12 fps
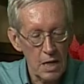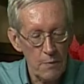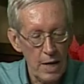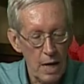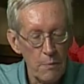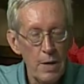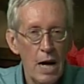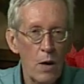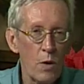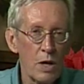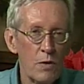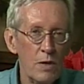about
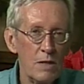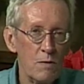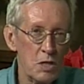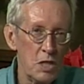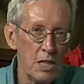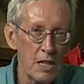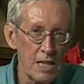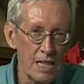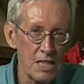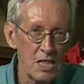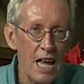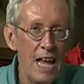power grid
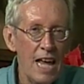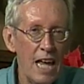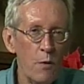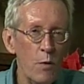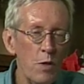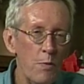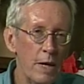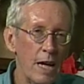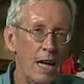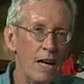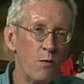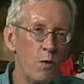resilience. And with me
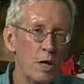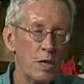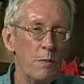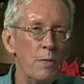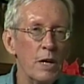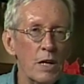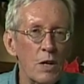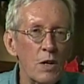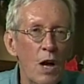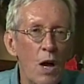I have William Pickard